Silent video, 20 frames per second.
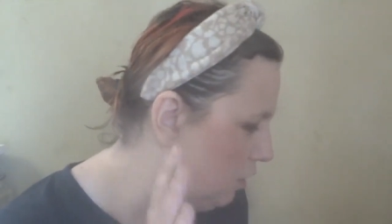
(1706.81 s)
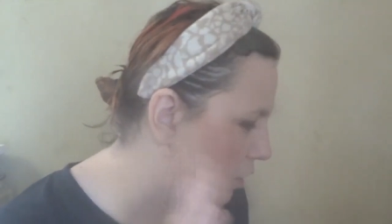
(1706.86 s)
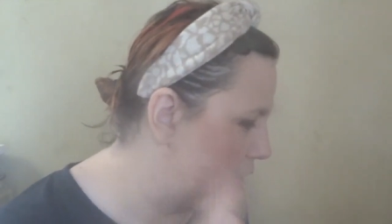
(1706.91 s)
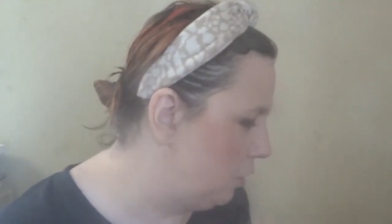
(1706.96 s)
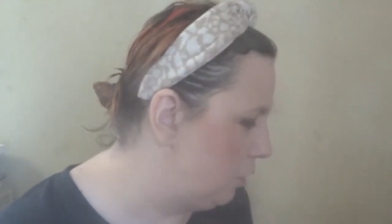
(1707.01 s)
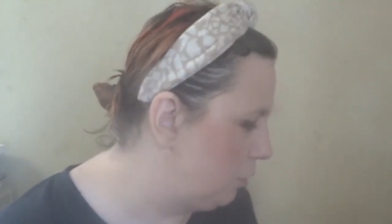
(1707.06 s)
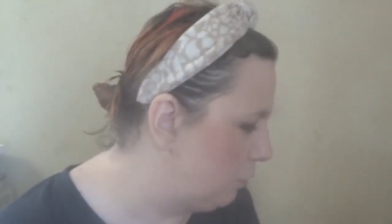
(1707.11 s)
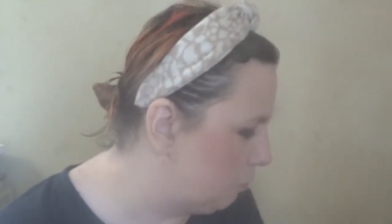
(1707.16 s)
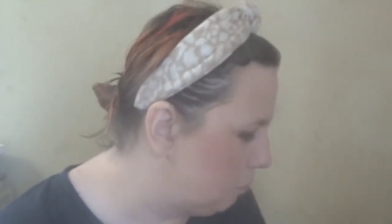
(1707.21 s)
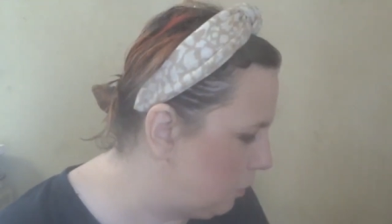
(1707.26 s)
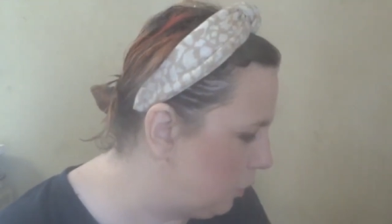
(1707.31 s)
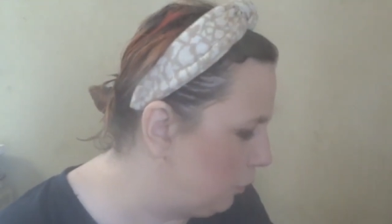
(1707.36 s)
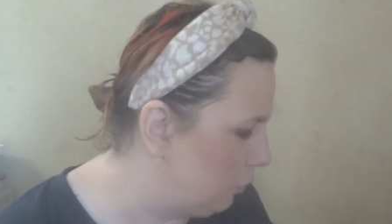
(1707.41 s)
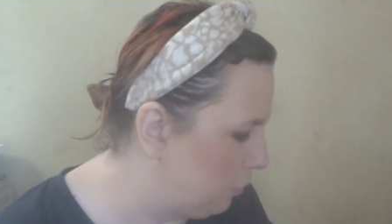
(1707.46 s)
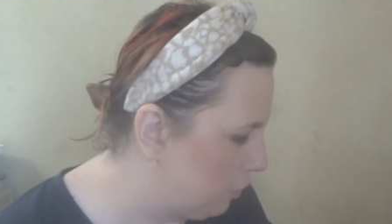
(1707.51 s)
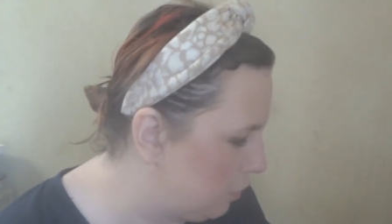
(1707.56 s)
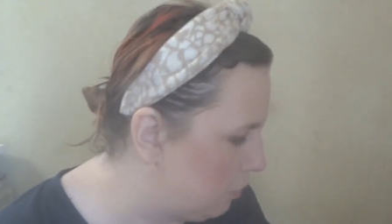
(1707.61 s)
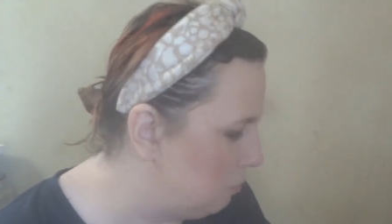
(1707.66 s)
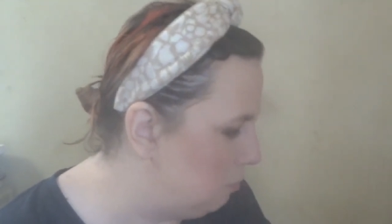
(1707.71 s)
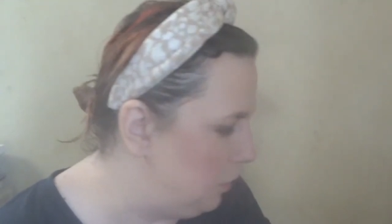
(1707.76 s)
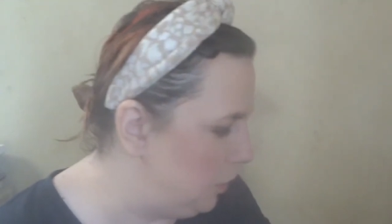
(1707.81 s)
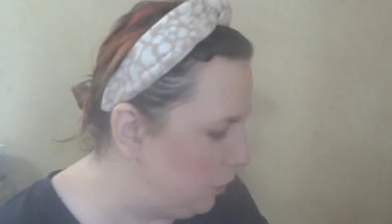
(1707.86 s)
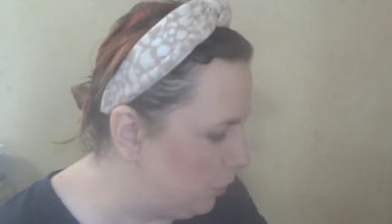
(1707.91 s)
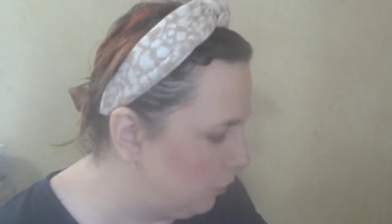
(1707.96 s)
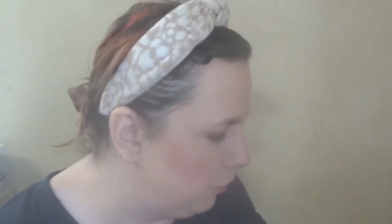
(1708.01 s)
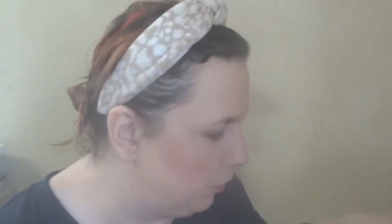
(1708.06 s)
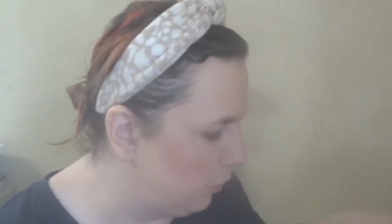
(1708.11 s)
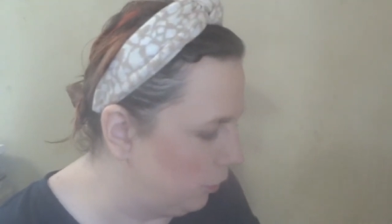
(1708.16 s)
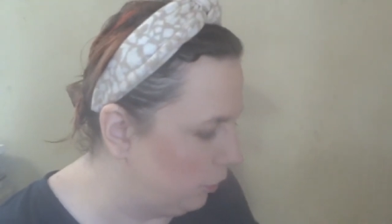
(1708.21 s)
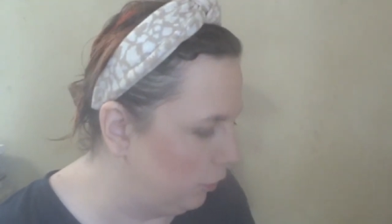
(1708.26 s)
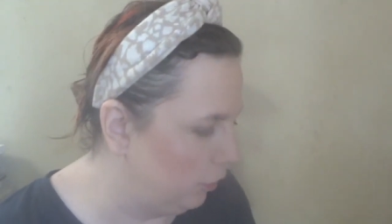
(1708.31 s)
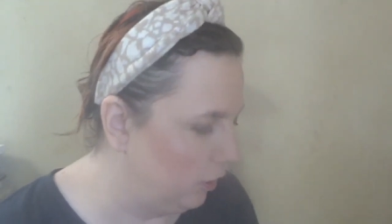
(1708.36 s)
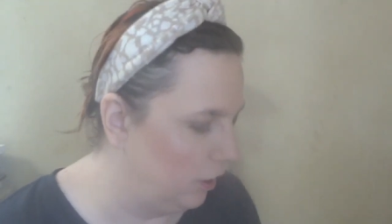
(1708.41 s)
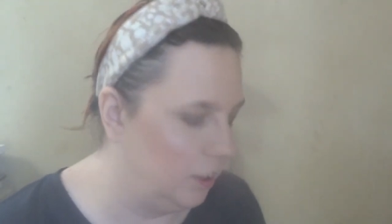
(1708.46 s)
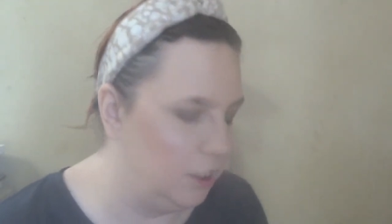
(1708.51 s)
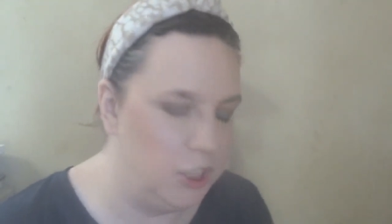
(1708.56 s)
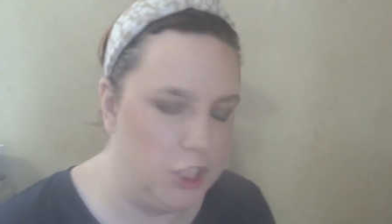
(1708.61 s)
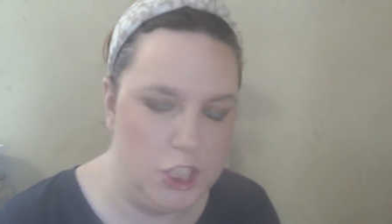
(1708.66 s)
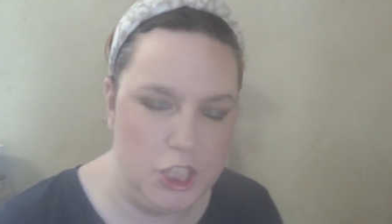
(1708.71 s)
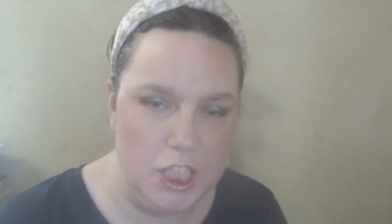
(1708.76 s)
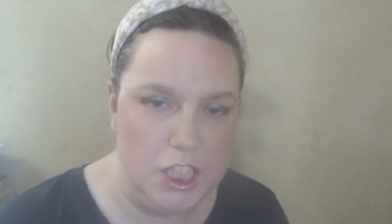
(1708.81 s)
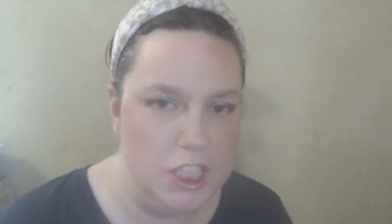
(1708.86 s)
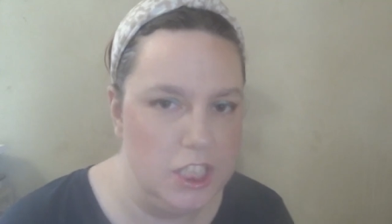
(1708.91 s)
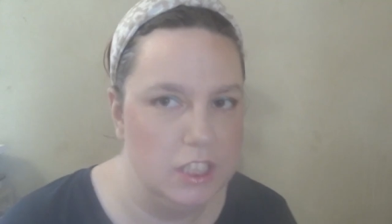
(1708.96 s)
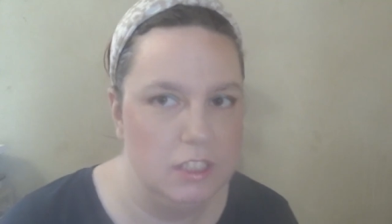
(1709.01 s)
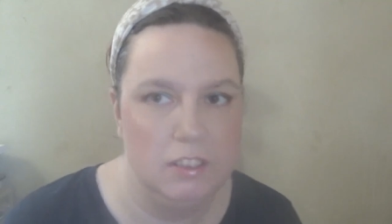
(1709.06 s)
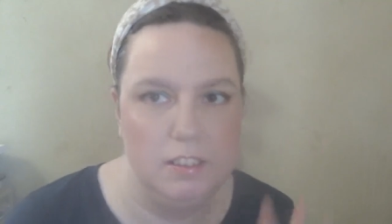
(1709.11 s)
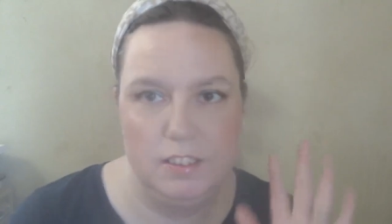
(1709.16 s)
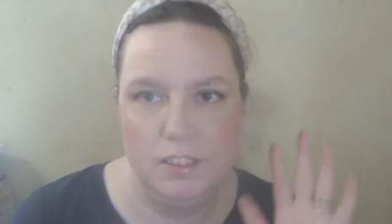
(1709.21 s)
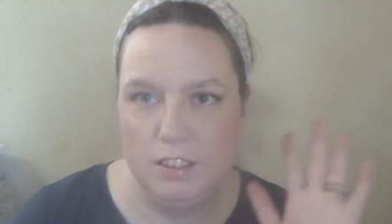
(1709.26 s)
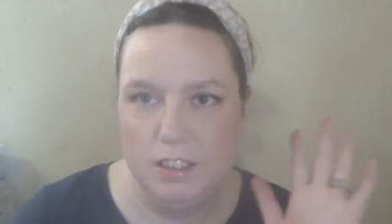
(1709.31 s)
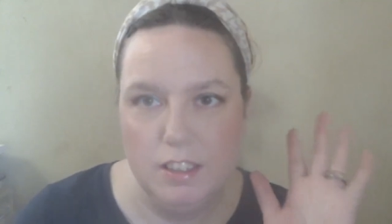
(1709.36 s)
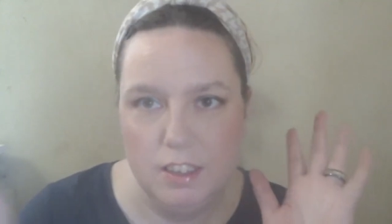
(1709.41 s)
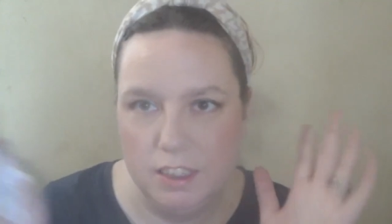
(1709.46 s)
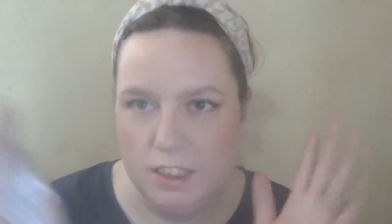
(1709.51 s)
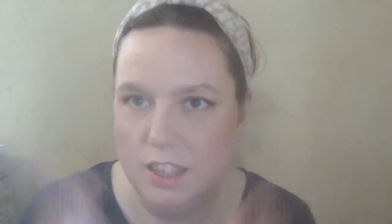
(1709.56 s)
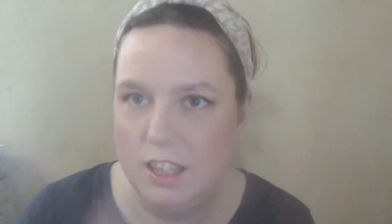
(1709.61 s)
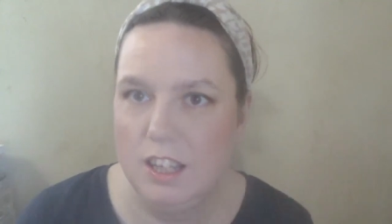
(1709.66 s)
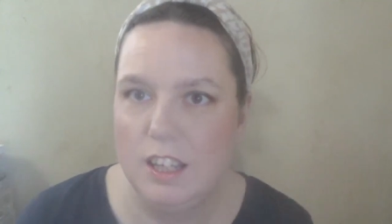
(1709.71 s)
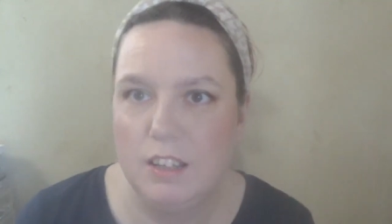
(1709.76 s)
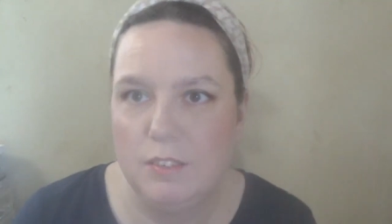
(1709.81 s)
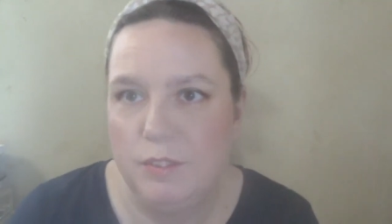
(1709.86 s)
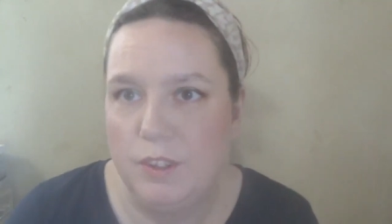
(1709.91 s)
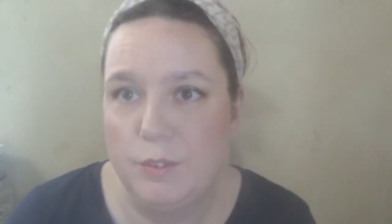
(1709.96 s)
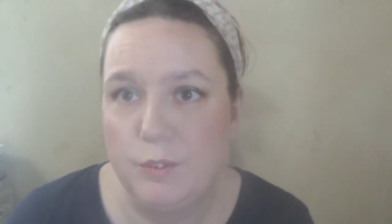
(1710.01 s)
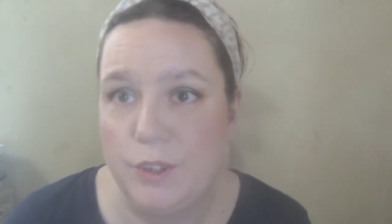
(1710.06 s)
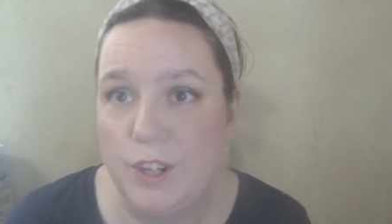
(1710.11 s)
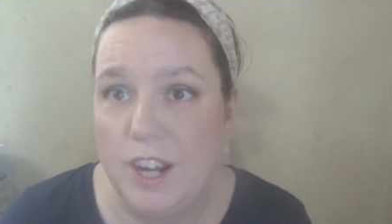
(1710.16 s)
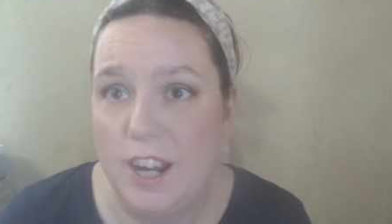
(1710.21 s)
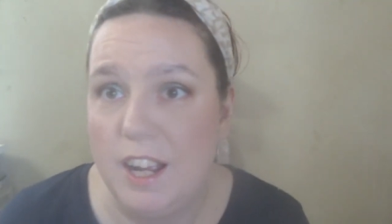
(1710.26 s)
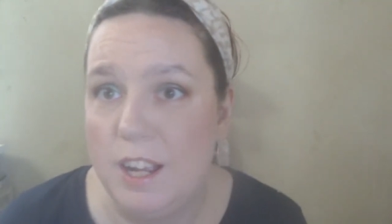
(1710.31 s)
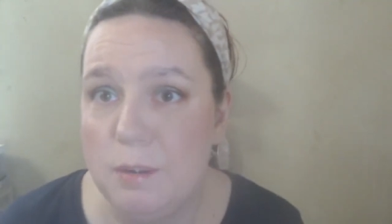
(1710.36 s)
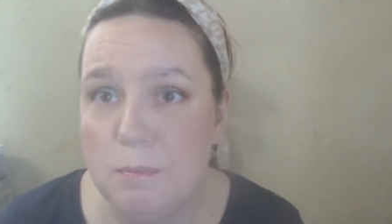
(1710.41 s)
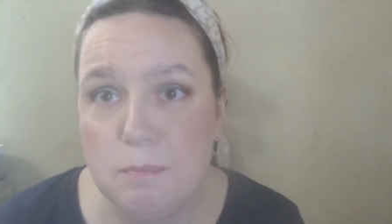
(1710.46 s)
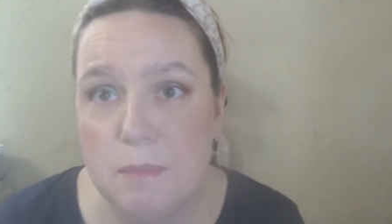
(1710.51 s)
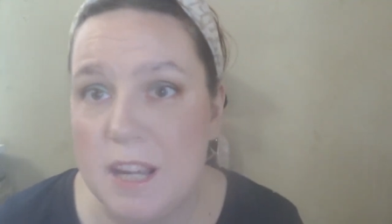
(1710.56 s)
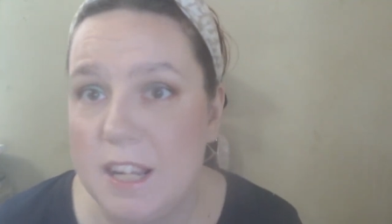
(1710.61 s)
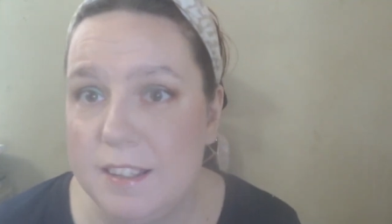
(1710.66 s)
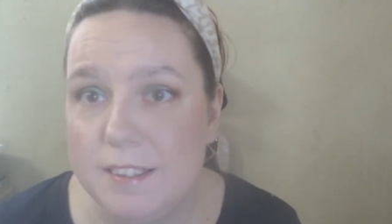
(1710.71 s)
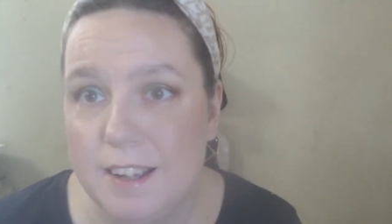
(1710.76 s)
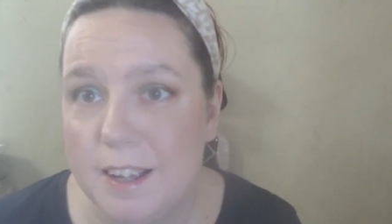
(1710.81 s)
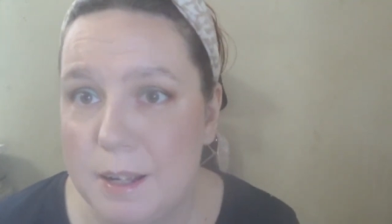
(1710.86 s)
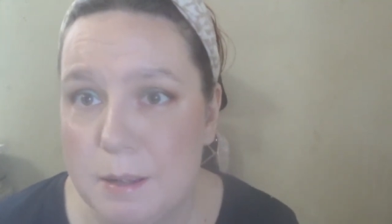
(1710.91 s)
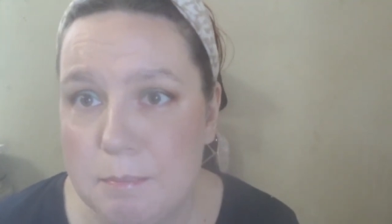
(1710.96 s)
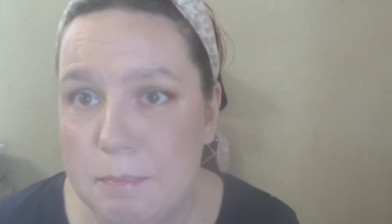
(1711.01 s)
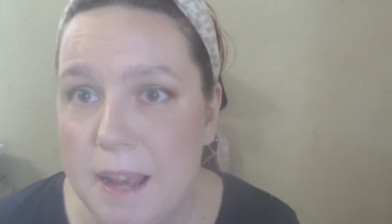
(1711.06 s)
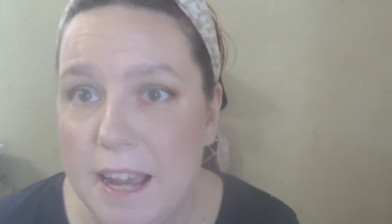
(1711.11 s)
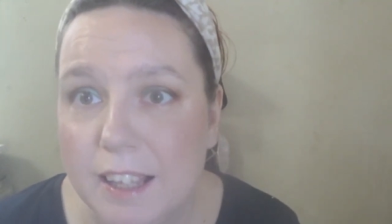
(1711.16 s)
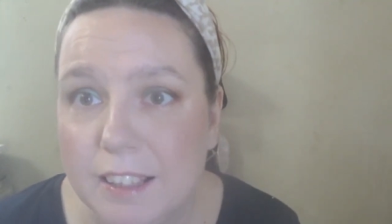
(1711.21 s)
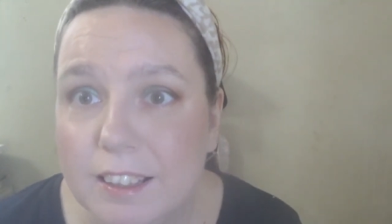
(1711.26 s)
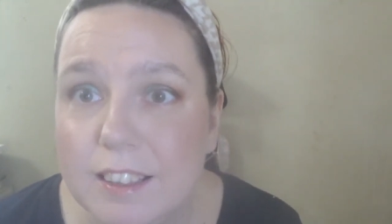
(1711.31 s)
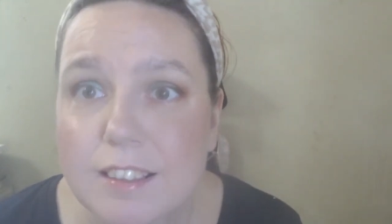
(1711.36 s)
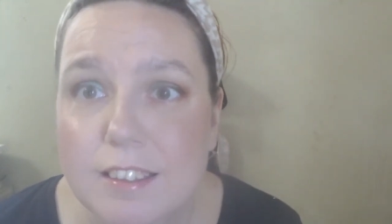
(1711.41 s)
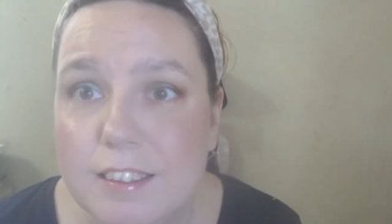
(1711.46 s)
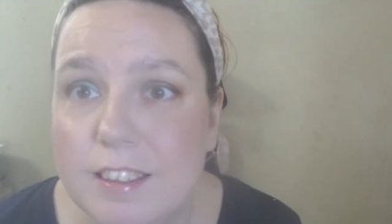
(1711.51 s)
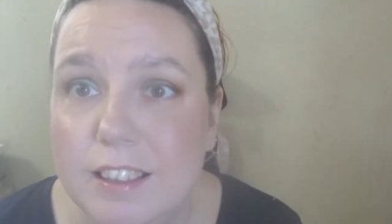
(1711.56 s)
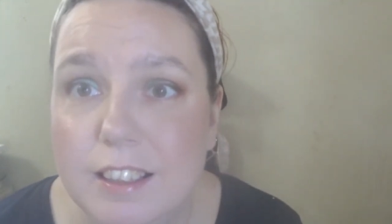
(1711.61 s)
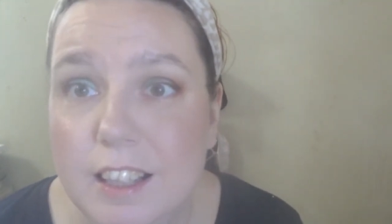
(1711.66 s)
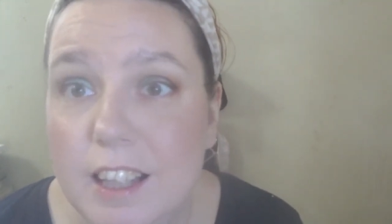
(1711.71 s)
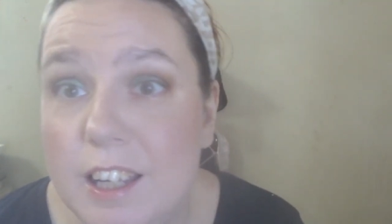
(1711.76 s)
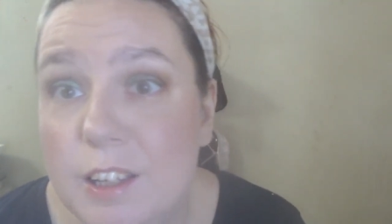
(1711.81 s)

the most beautiful genius thing I've ever had in my entire palettes that